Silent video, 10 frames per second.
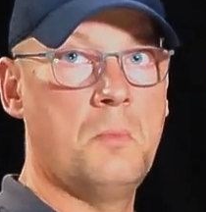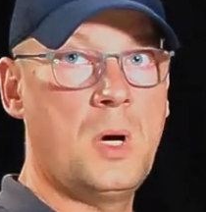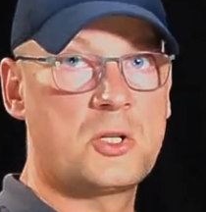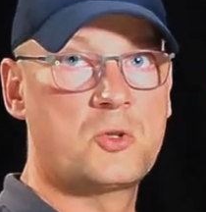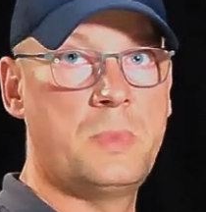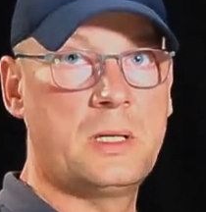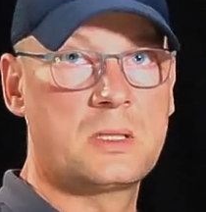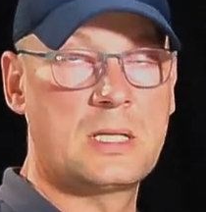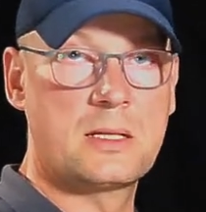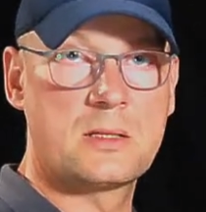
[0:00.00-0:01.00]
much bigger
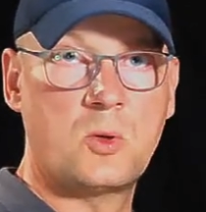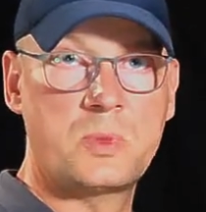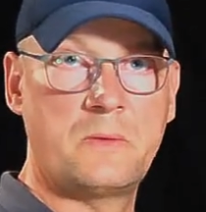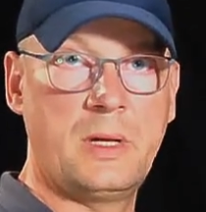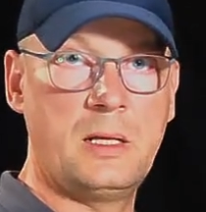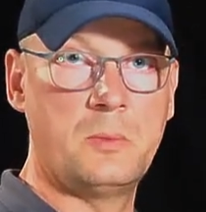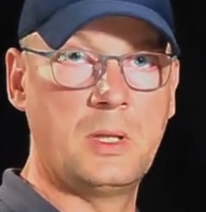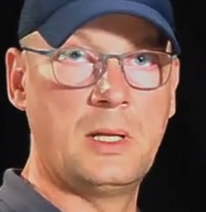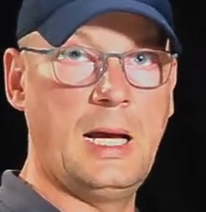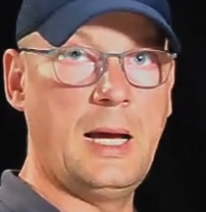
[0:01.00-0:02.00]
telescopes
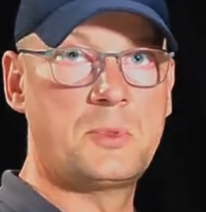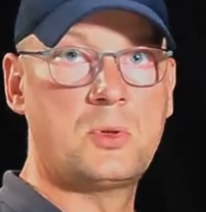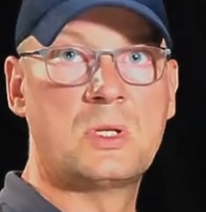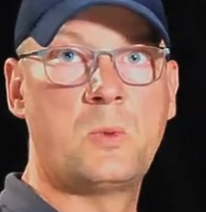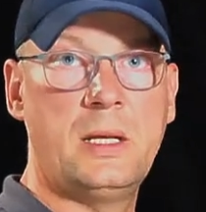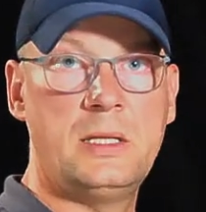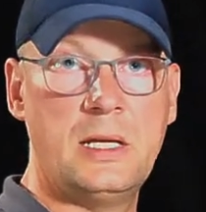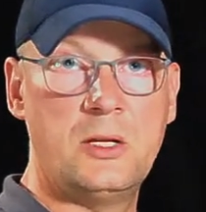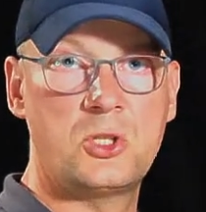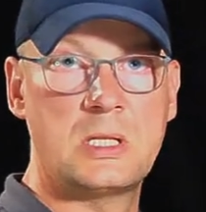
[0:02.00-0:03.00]
available up to
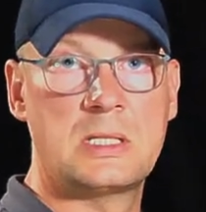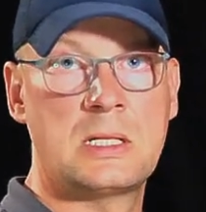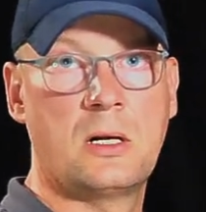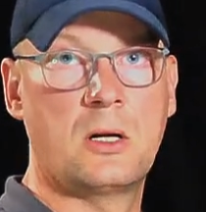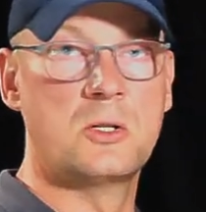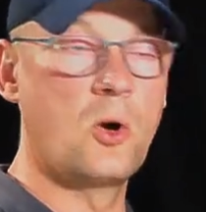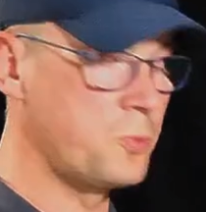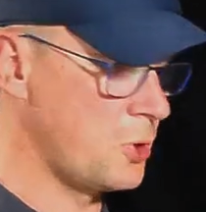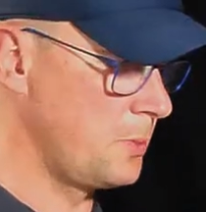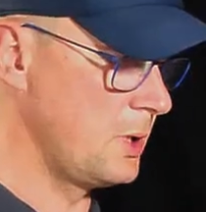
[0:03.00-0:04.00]
20 inches are no
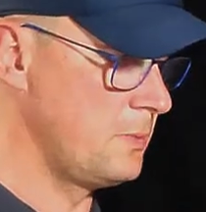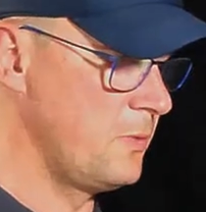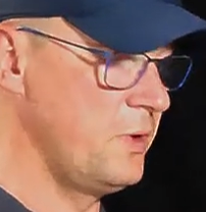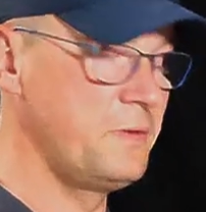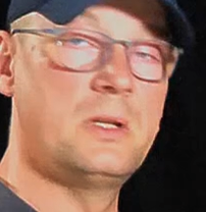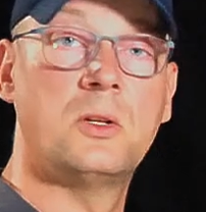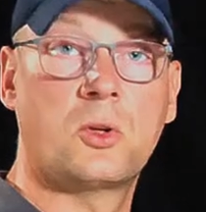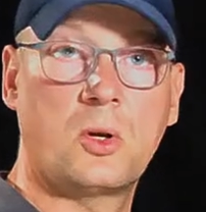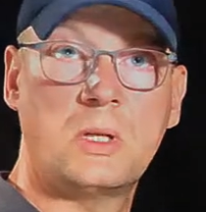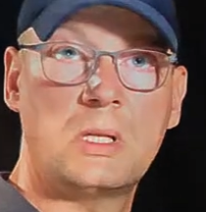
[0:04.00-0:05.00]
problem with the
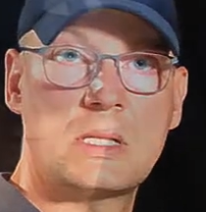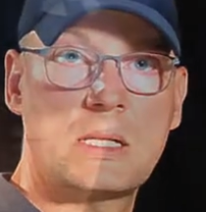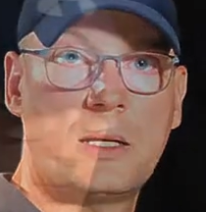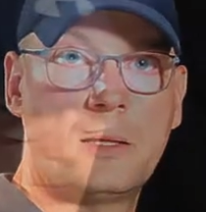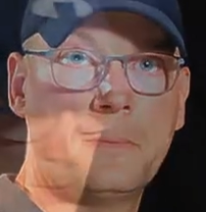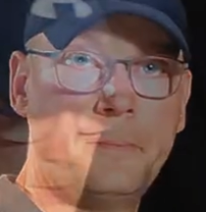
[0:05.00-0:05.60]
Newtonian design.